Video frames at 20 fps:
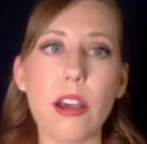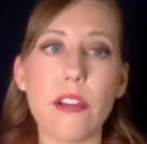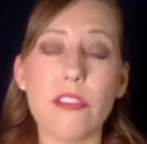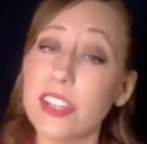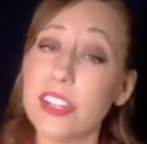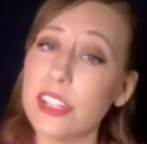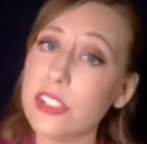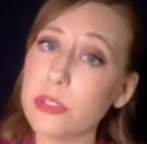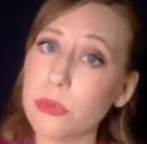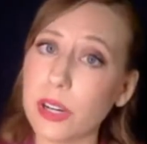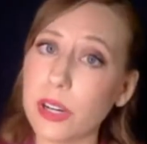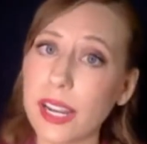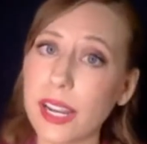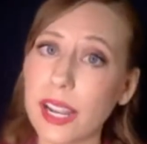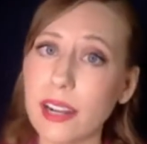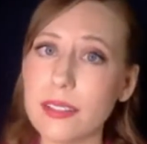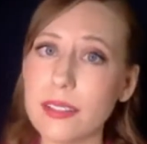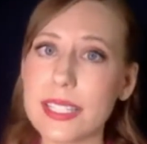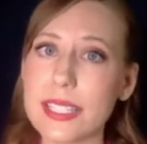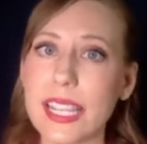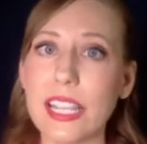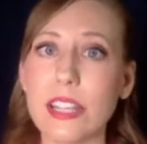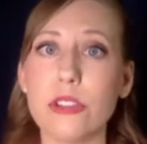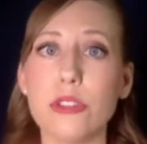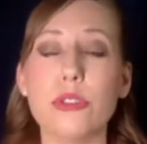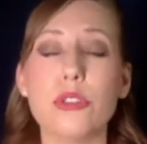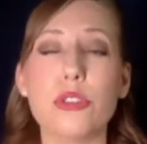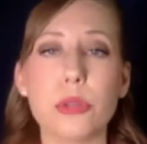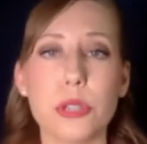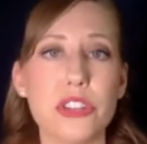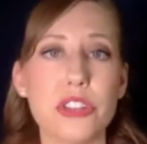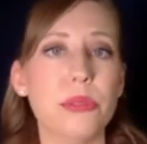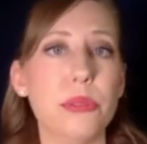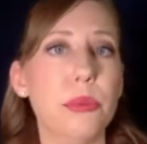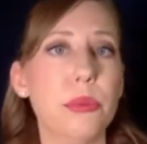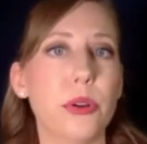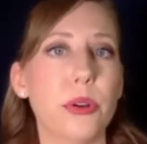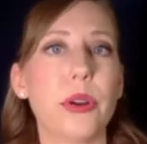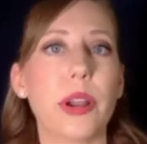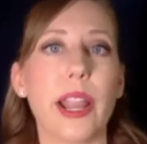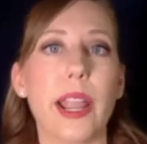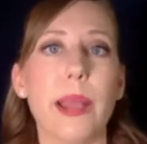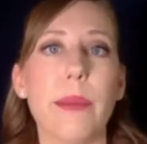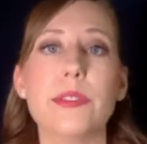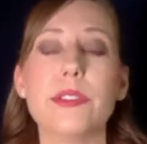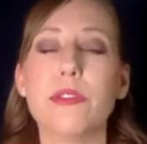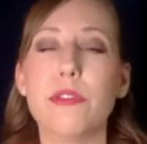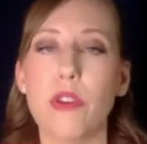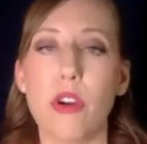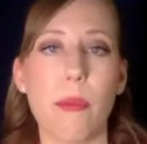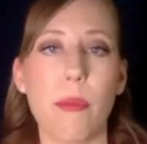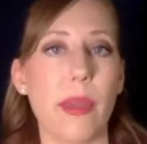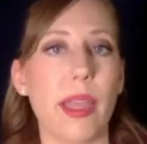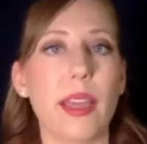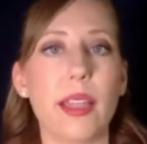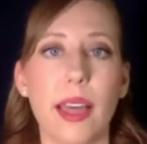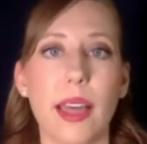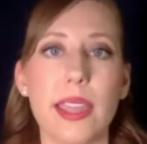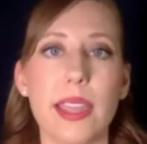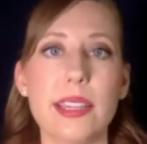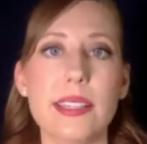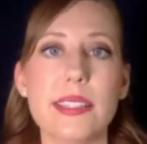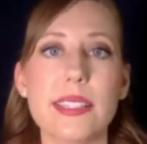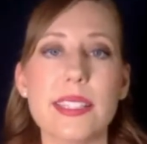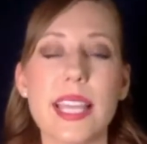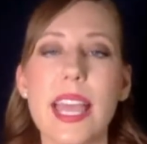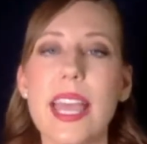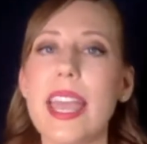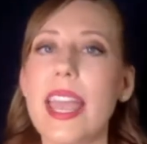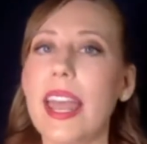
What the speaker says: fitness workouts and nutrition programs for my clients.